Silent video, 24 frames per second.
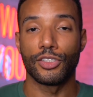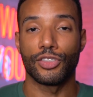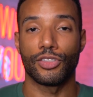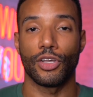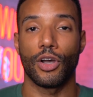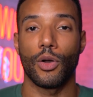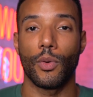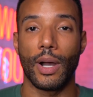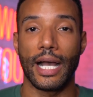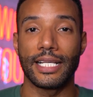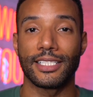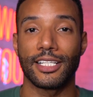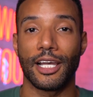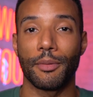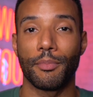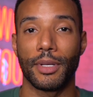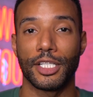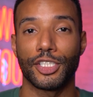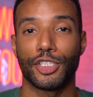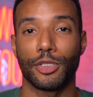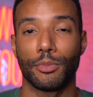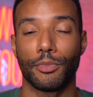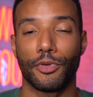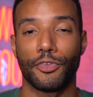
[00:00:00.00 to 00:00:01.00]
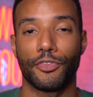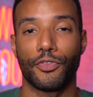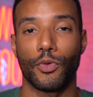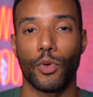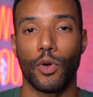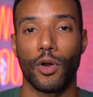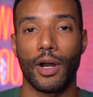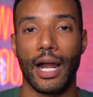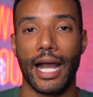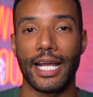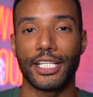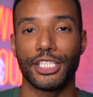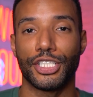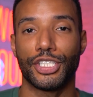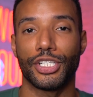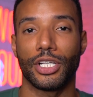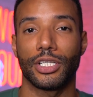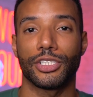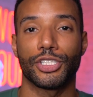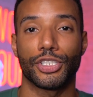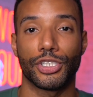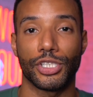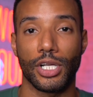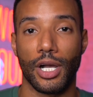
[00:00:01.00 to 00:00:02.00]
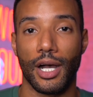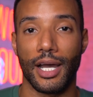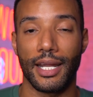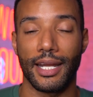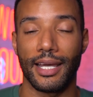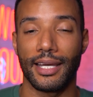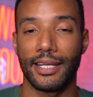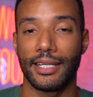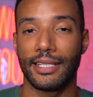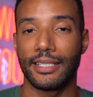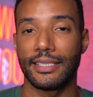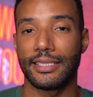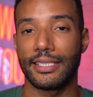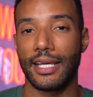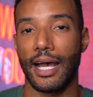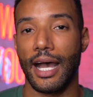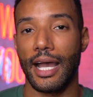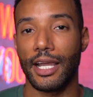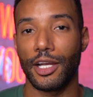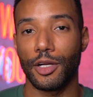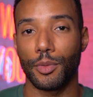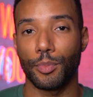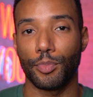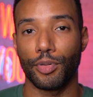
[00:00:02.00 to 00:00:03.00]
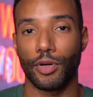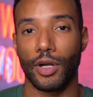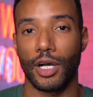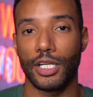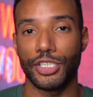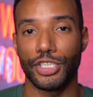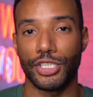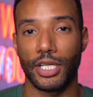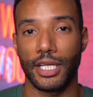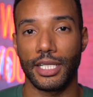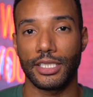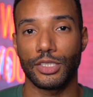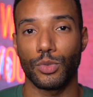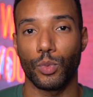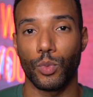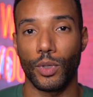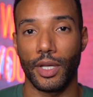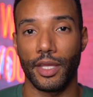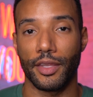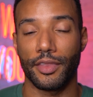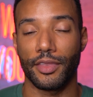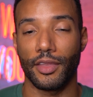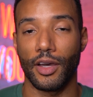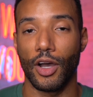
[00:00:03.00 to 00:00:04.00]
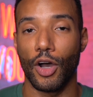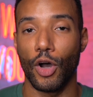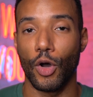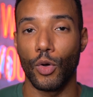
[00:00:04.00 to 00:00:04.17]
So as I mentioned before, I just shot an entire project with